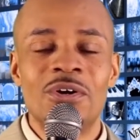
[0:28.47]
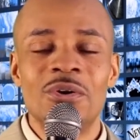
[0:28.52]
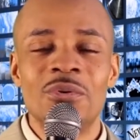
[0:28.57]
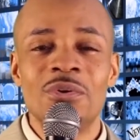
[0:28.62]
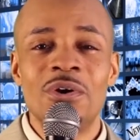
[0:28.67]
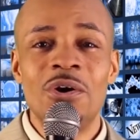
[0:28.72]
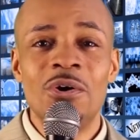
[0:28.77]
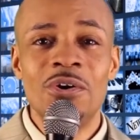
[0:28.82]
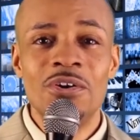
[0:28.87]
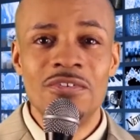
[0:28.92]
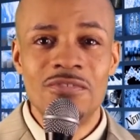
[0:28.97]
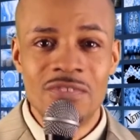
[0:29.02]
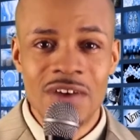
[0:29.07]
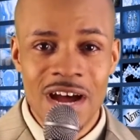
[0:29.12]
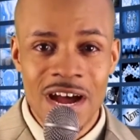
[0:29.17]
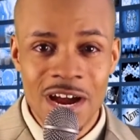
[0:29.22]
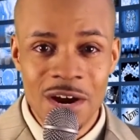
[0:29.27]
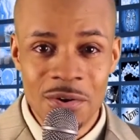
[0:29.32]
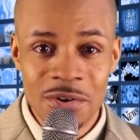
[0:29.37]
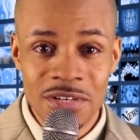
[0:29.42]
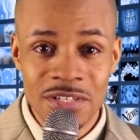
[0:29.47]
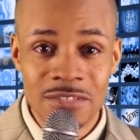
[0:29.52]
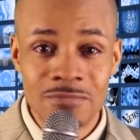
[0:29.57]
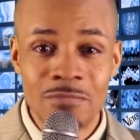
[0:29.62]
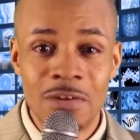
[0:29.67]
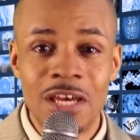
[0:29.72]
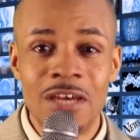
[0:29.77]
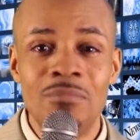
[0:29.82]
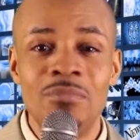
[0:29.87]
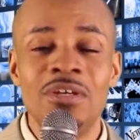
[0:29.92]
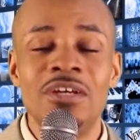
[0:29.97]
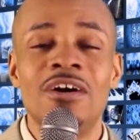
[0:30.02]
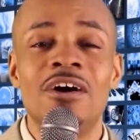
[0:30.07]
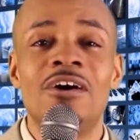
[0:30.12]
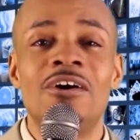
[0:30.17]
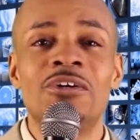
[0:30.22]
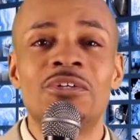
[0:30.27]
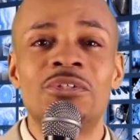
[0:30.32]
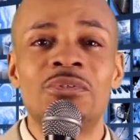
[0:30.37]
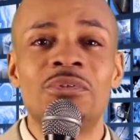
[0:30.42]
coronavirus may be
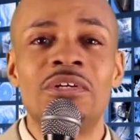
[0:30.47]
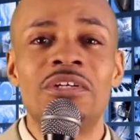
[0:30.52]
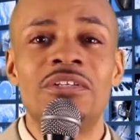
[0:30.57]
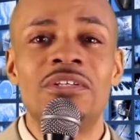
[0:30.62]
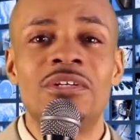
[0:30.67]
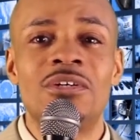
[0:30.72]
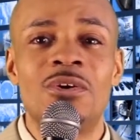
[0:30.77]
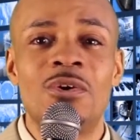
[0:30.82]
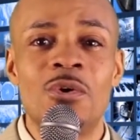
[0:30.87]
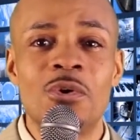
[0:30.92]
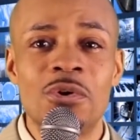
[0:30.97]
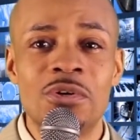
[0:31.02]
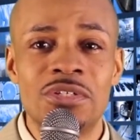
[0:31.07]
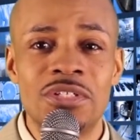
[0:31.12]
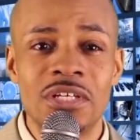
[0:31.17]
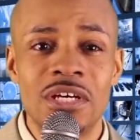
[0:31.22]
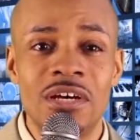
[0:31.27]
altering the course